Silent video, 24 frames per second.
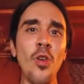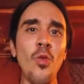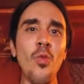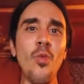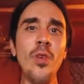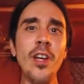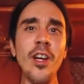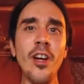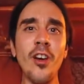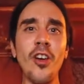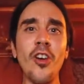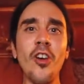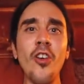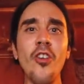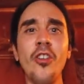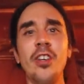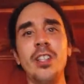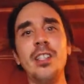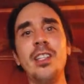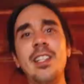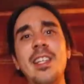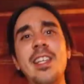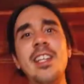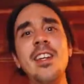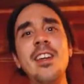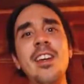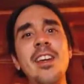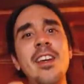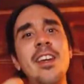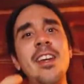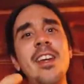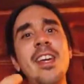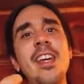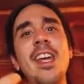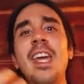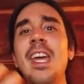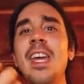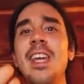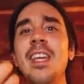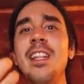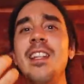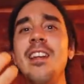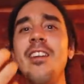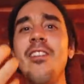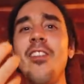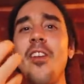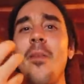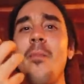We are currently
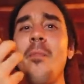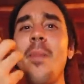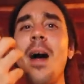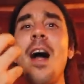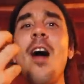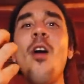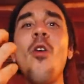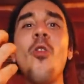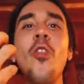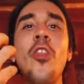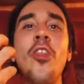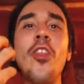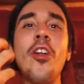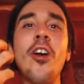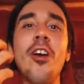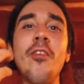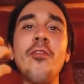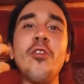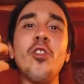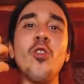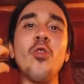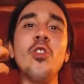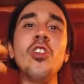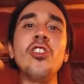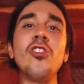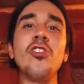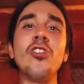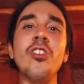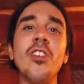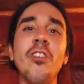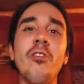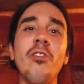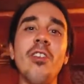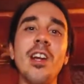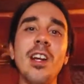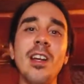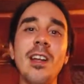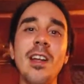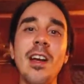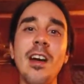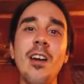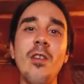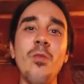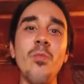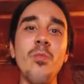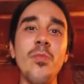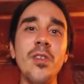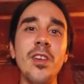in the mouth of Krishna right
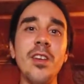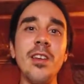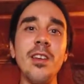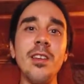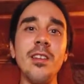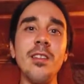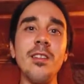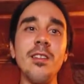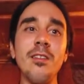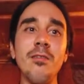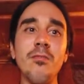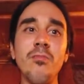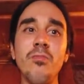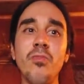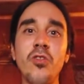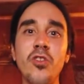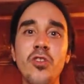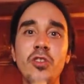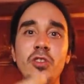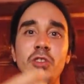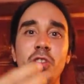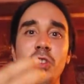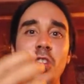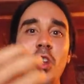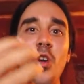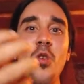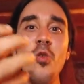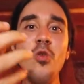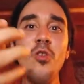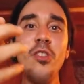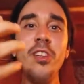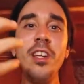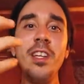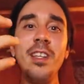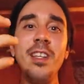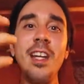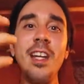now, being slowly